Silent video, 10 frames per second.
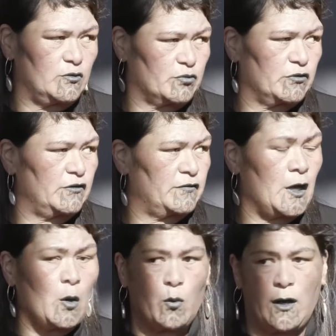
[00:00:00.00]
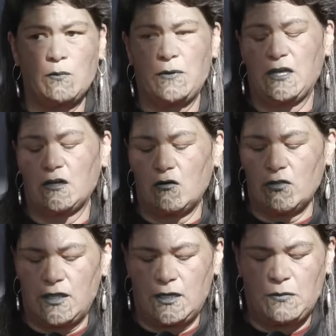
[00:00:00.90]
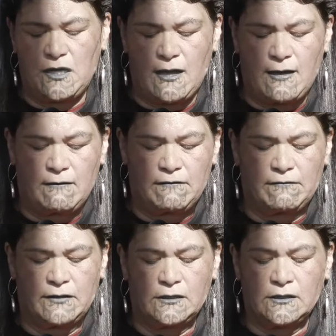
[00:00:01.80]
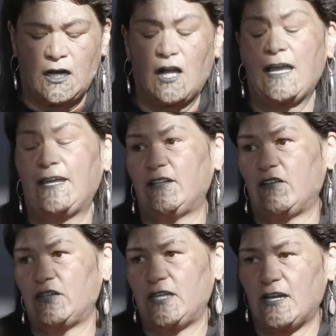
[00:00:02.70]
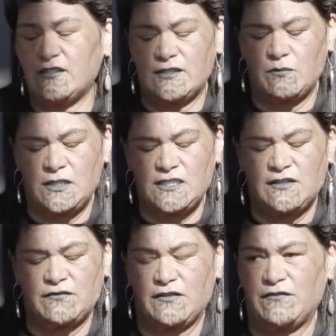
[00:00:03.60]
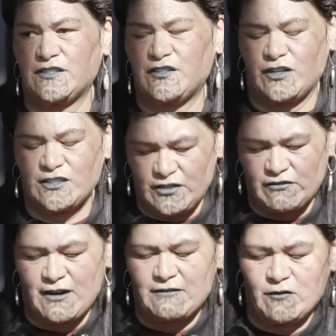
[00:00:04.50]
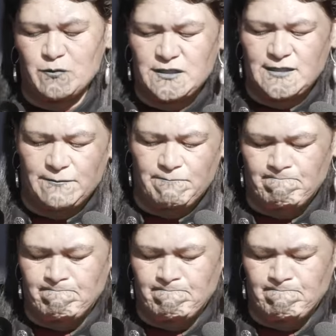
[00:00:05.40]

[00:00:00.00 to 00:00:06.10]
improve wellbeing on their behalf. I'll hand over now to the Minister for Infrastructure, Grant Robertson.